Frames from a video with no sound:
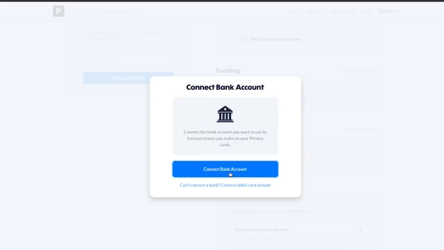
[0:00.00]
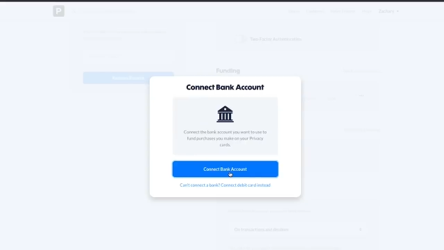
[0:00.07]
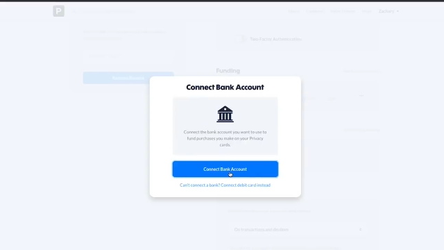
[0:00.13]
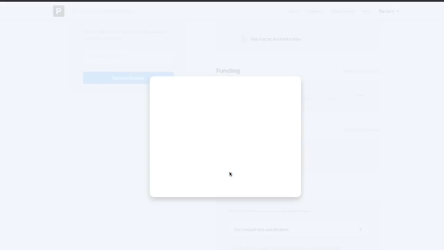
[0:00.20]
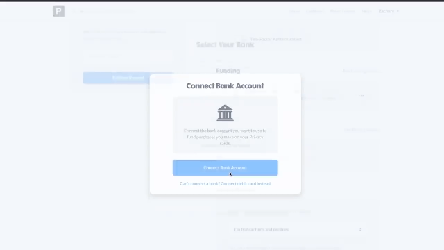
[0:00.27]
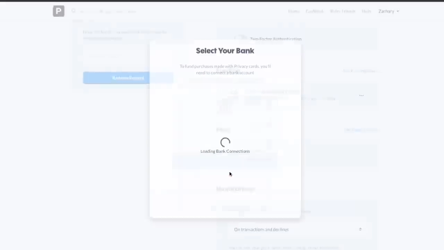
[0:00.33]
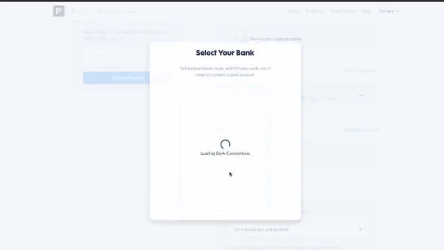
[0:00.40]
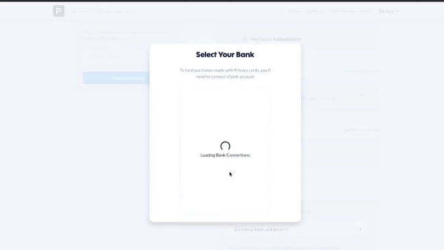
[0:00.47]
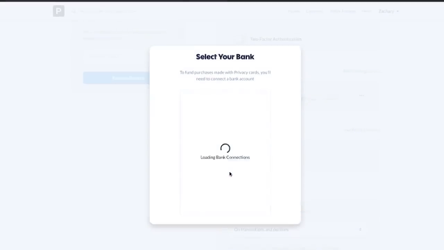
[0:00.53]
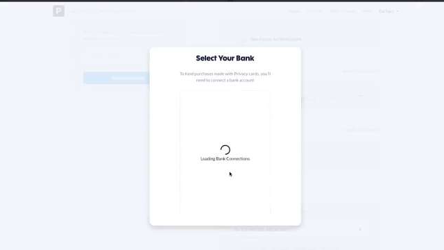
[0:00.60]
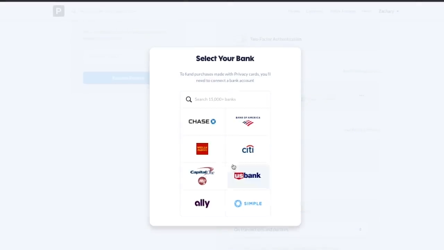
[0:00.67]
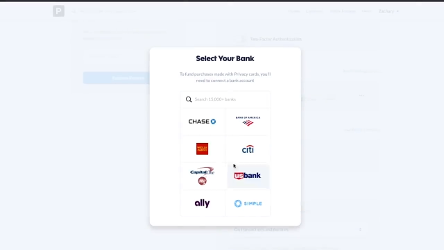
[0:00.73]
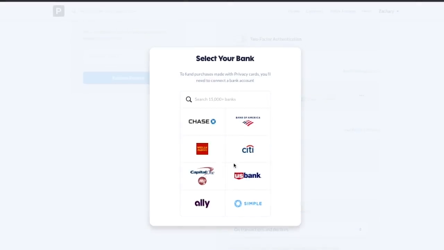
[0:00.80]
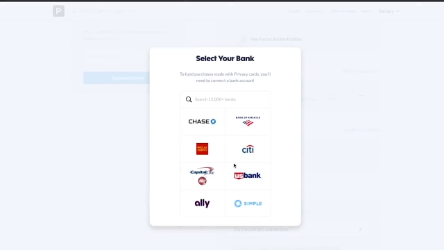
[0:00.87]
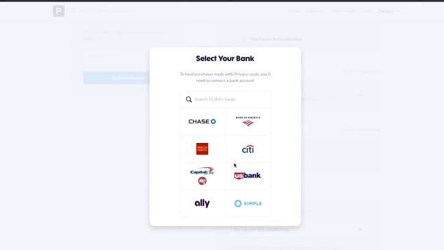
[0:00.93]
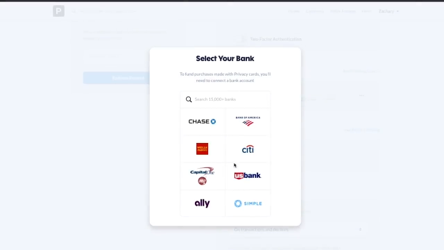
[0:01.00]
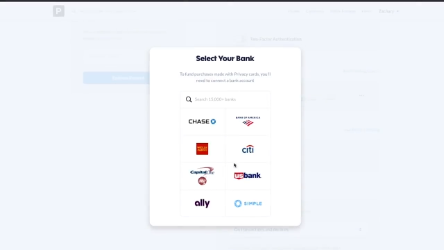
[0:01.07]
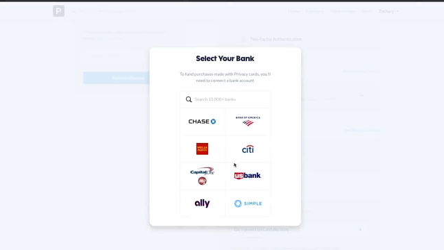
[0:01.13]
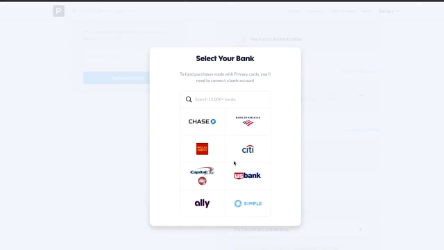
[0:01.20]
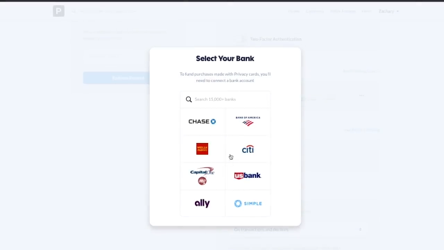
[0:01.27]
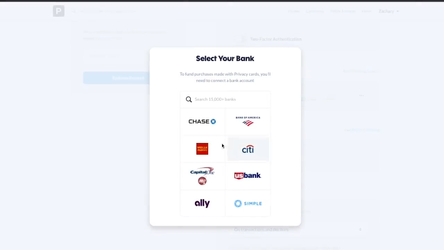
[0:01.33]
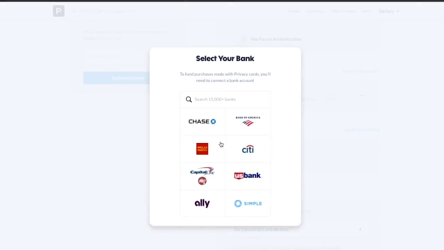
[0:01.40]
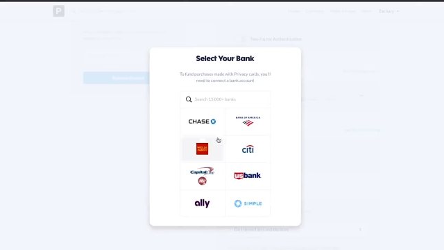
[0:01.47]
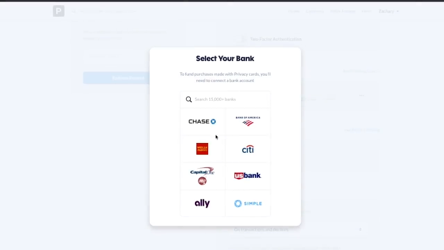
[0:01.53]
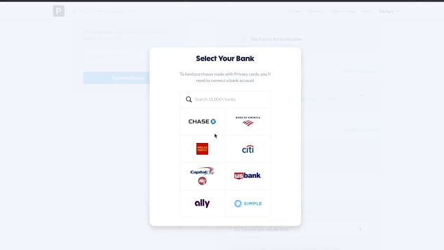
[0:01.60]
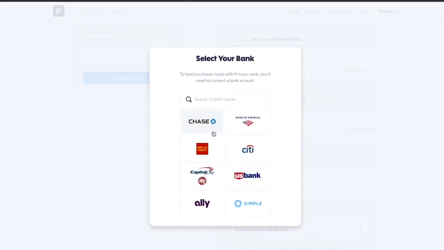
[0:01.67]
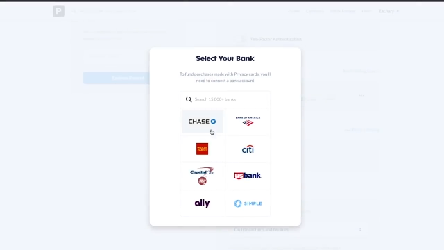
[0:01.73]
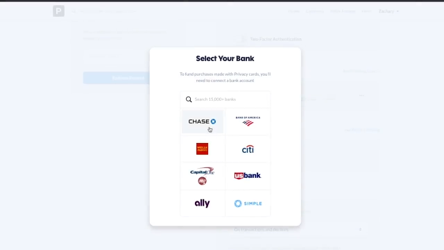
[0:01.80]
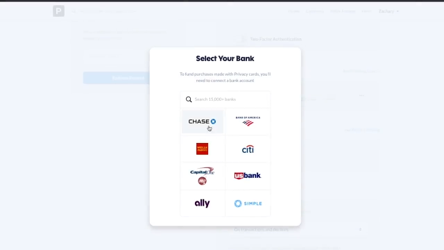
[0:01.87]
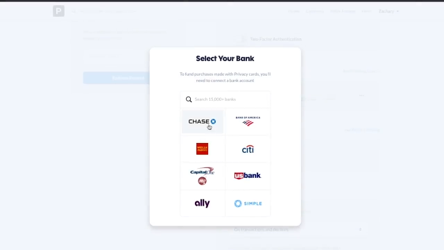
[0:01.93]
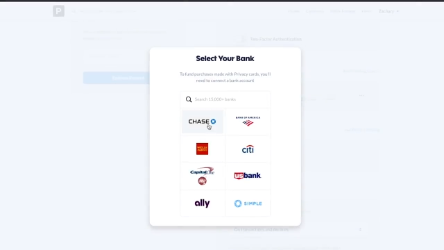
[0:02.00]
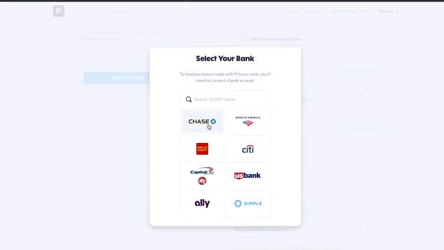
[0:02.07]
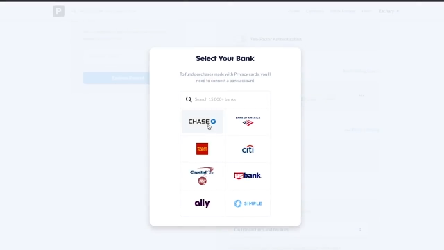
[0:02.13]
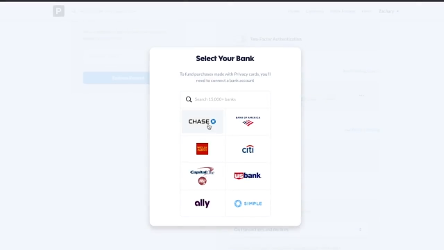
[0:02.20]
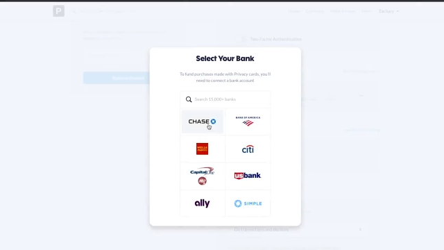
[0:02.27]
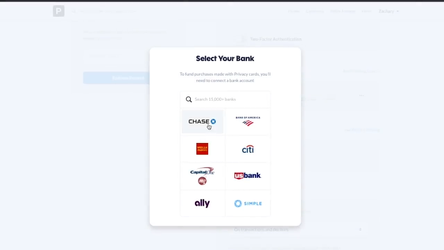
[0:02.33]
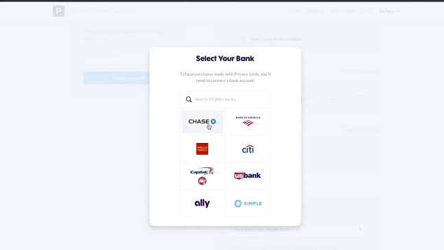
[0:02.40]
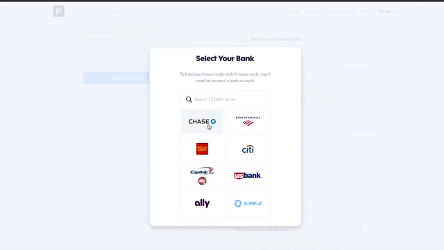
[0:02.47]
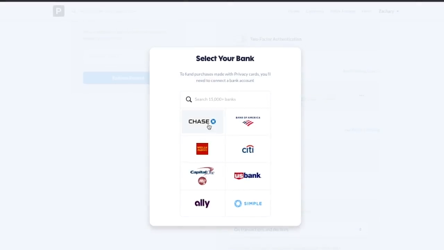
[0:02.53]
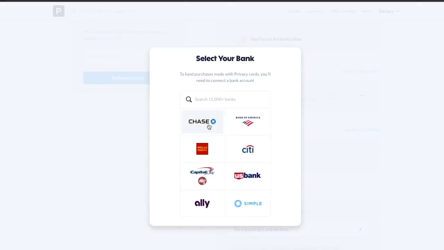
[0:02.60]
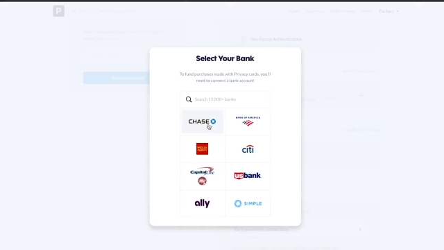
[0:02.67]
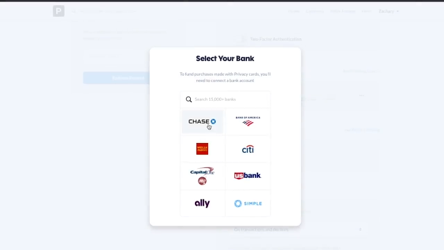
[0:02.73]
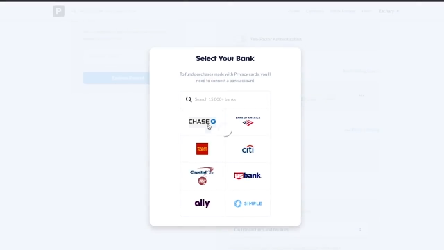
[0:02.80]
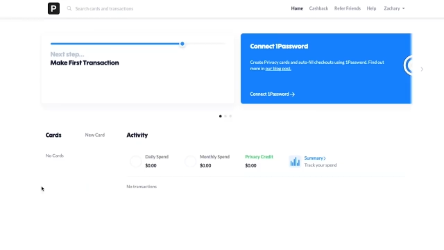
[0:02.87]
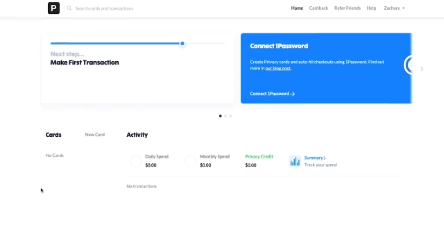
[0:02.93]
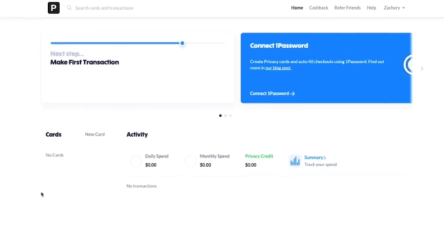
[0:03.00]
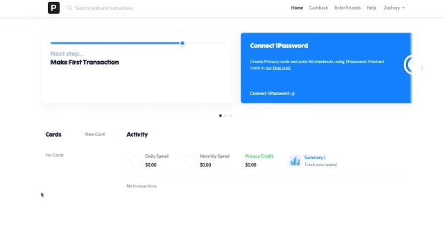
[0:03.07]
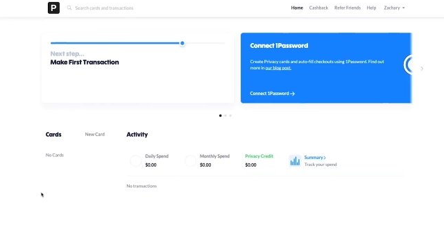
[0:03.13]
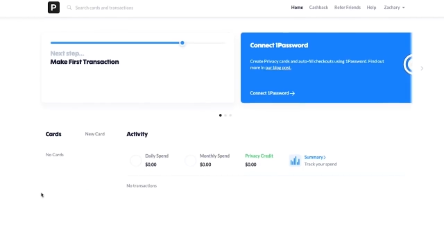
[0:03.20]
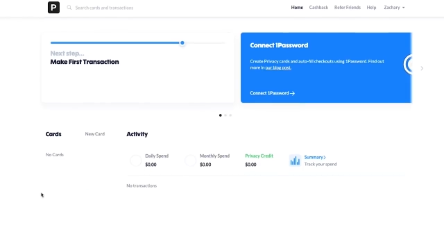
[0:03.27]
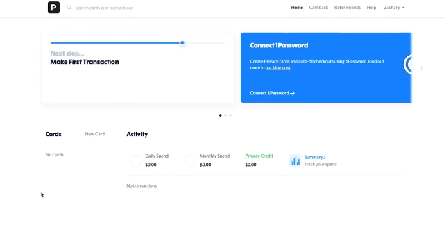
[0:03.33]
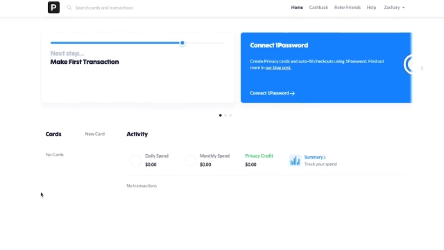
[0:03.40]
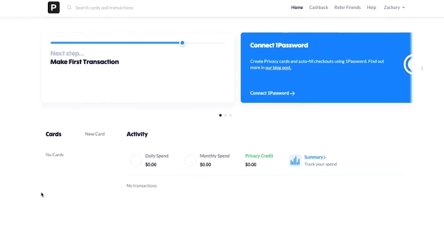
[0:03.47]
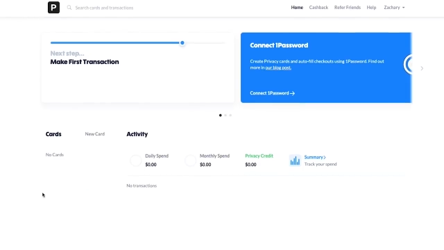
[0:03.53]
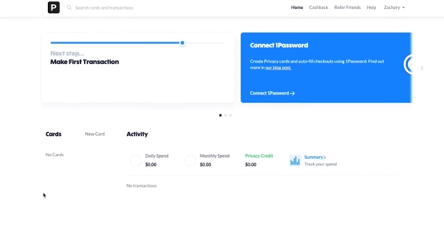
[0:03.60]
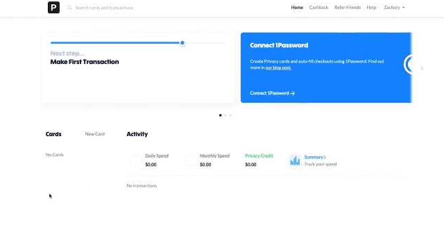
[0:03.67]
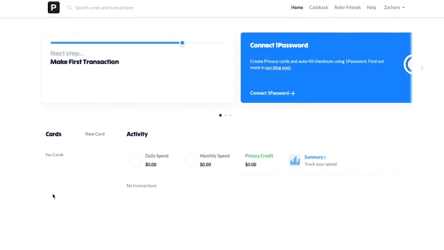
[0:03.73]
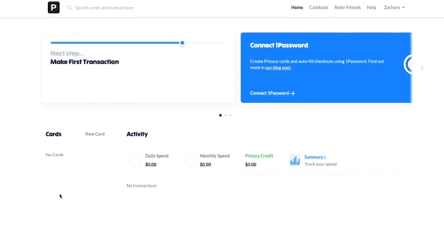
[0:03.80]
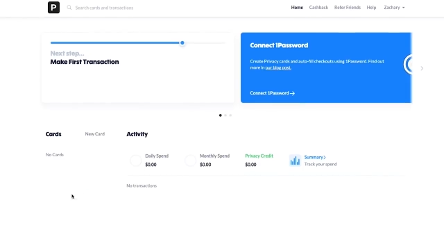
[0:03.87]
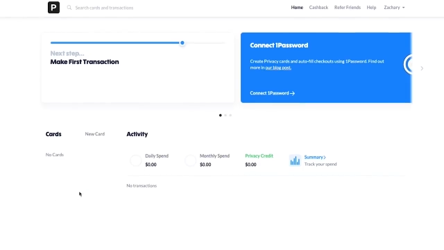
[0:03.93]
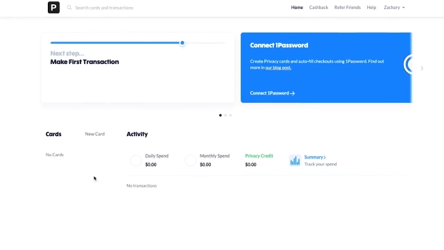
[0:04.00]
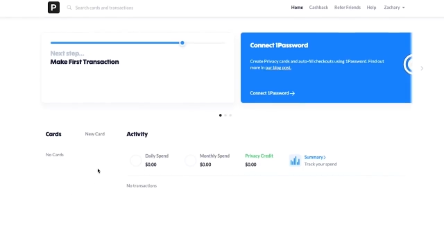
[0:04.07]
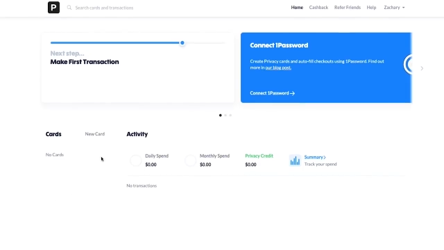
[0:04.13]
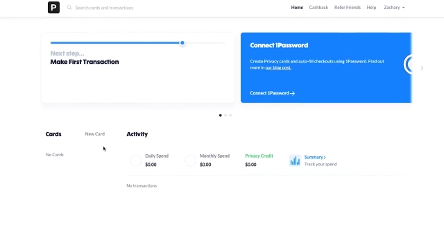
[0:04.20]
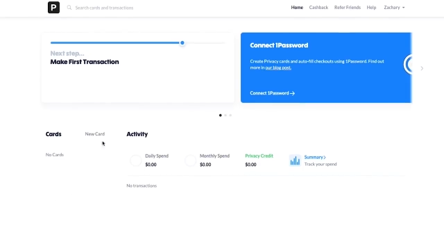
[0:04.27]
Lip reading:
No face is visible, so there are no lips to read.